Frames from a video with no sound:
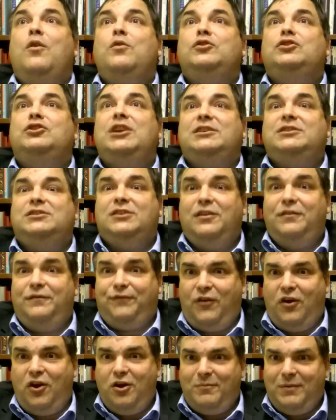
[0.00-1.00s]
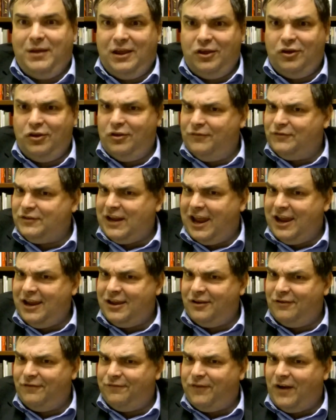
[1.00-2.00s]
just confirming you've
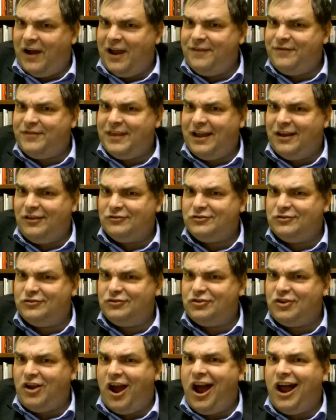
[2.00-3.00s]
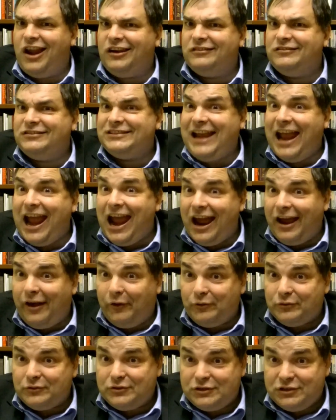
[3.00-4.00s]
taken $5,000
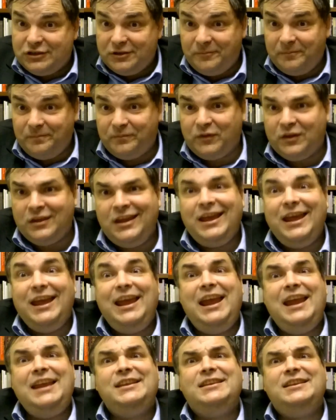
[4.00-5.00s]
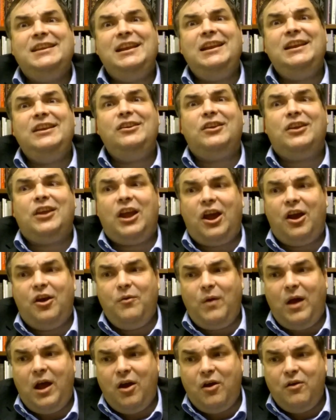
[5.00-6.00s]
out. It didn't
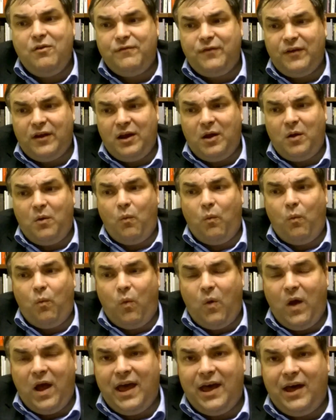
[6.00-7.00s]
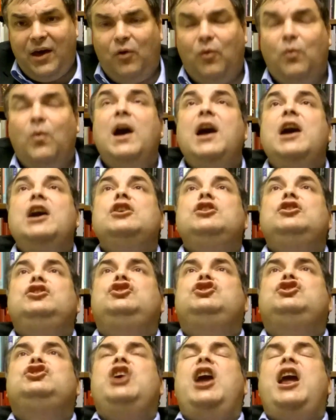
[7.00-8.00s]
go over well
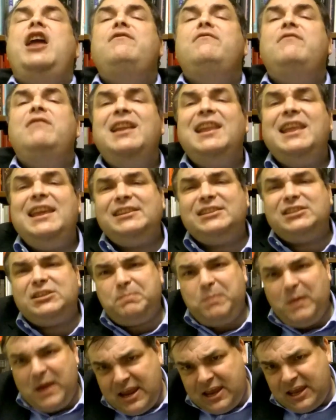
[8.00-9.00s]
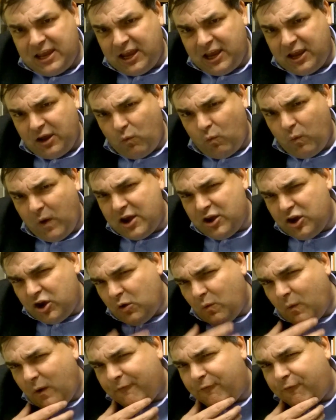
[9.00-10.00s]
generally speaking, when
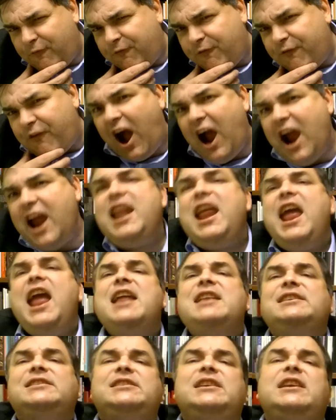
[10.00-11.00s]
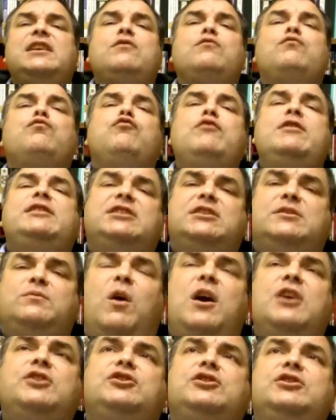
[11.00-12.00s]
you are financing
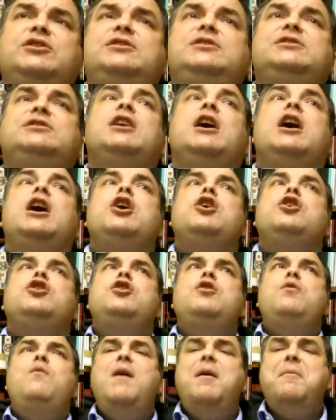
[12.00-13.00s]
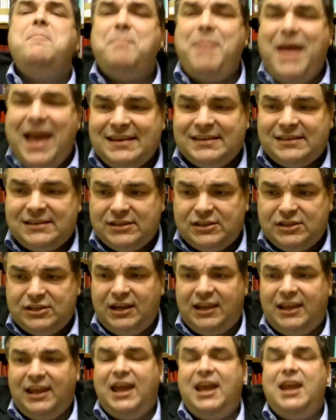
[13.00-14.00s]
wristwatches, you are best
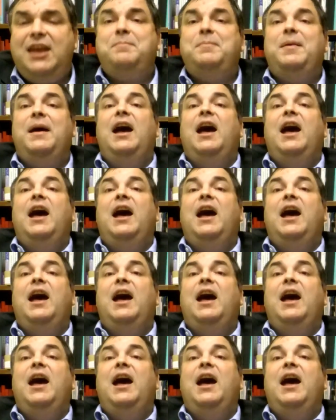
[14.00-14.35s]
to keep